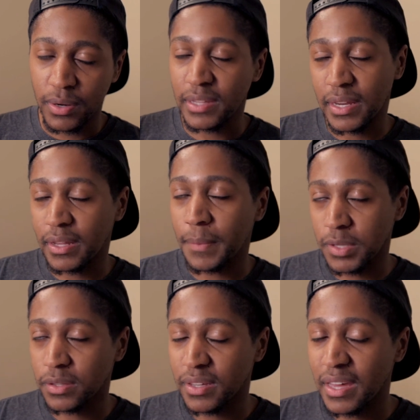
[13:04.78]
or not the end of the
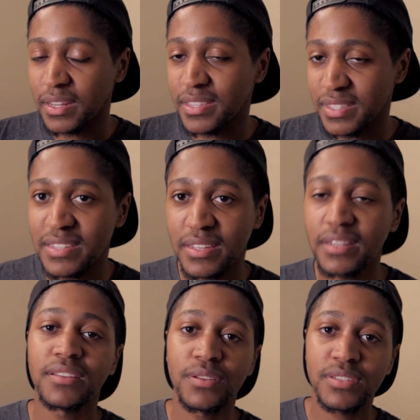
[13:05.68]
episode, the end of the
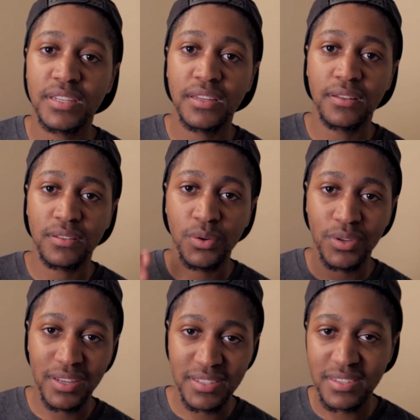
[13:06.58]
season, you see
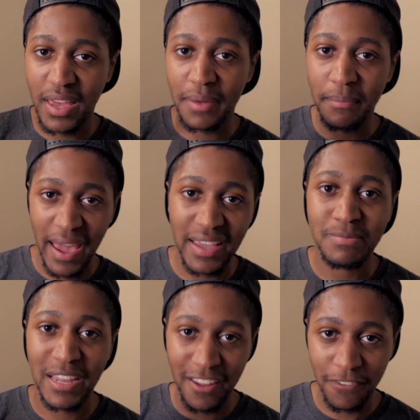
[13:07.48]
Lucas and Max
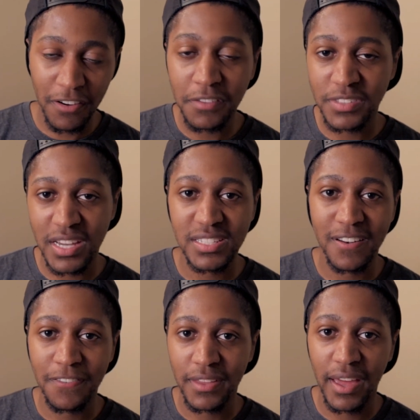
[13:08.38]
making fun of
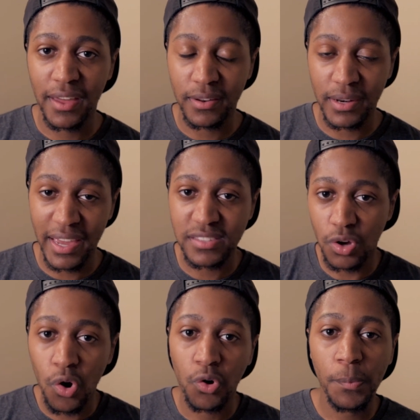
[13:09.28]
Dustin for that, and I guess the
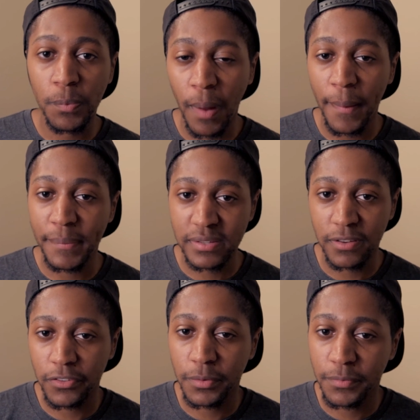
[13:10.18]
whole group probably makes
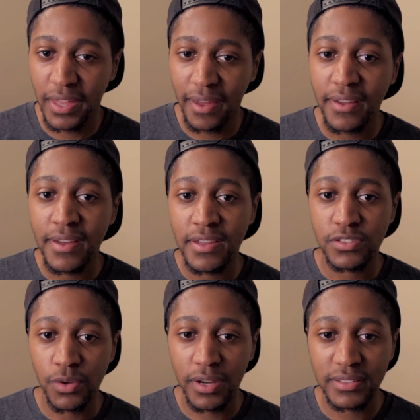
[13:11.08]
fun of him for that.
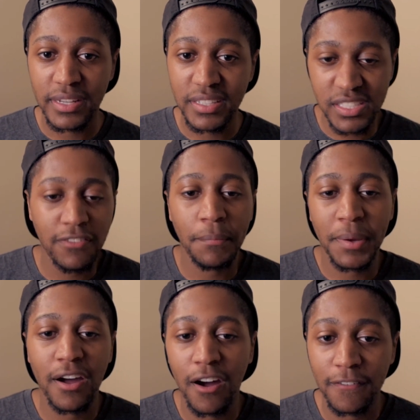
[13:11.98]
So it does have a
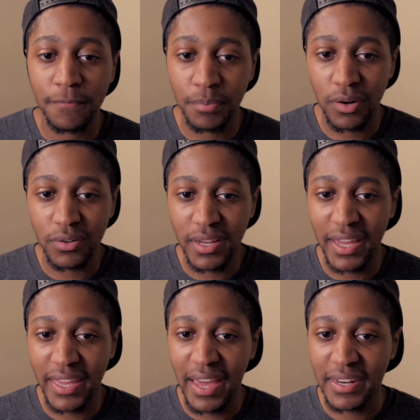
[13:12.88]
payoff, but
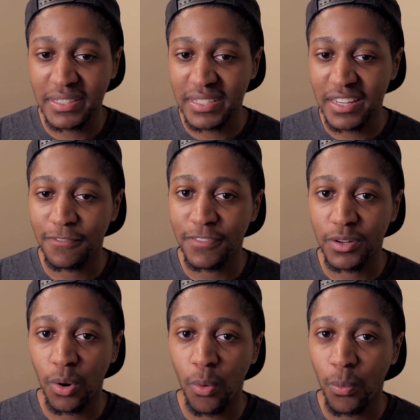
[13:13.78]
again, it did
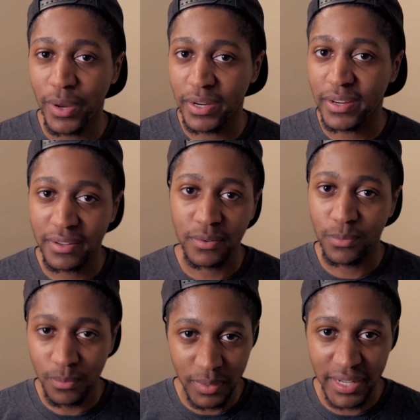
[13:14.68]
feel weird
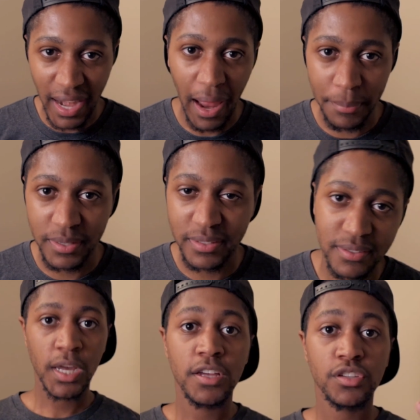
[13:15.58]
when it happened.
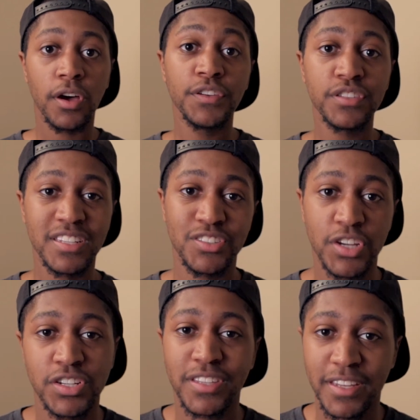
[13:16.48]
So have you seen
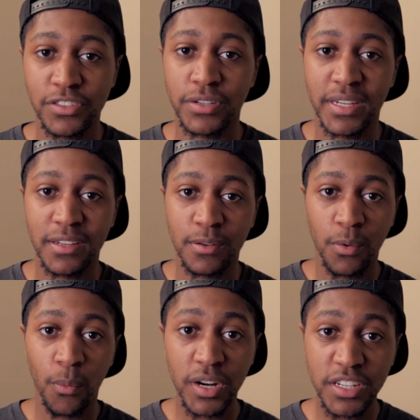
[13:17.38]
Stranger Things 3?
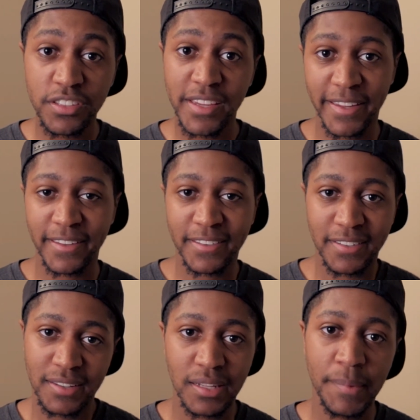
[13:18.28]
What did you think?
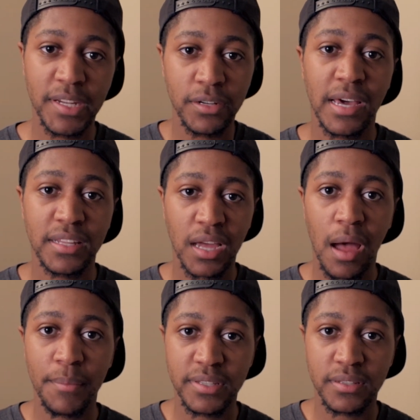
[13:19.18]
Let me know down in the
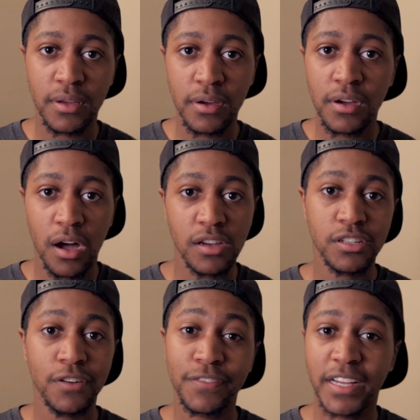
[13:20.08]
comments.
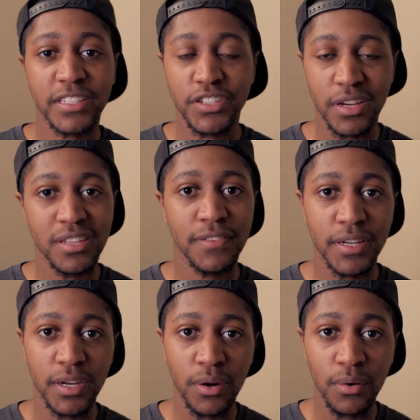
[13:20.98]
Also, don't forget to share this
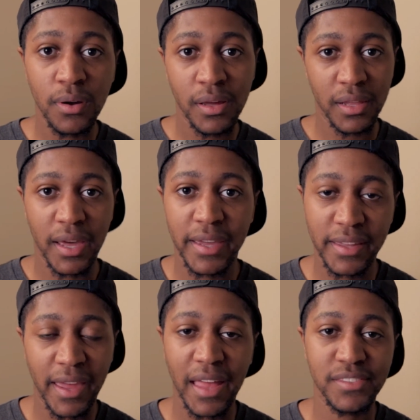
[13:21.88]
video,
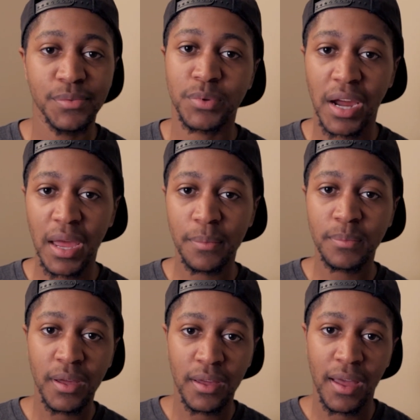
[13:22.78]
like, and subscribe.
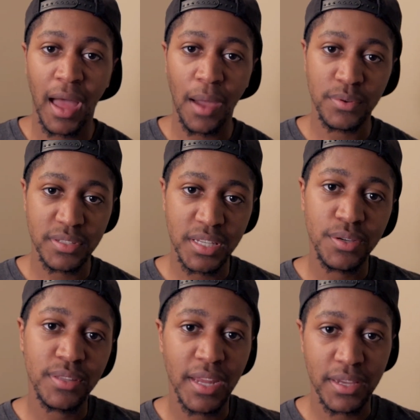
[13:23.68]
I will see
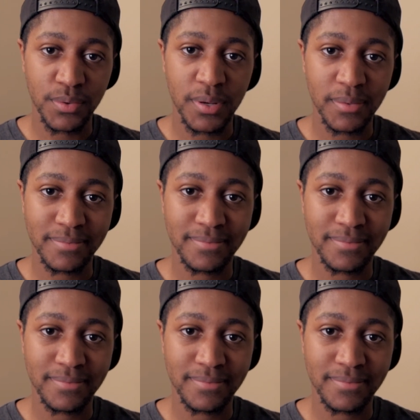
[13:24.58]
you in the next one.